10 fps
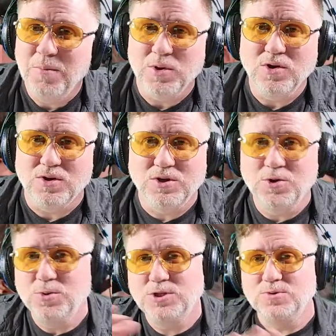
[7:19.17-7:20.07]
But look,
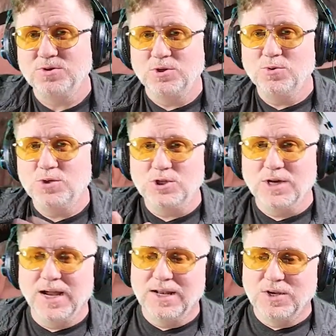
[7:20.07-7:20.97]
do what you
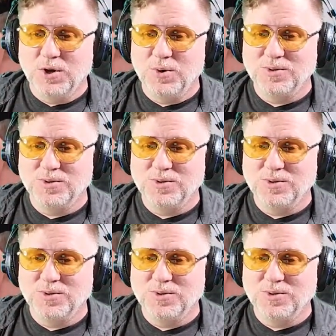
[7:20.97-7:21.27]
got to do.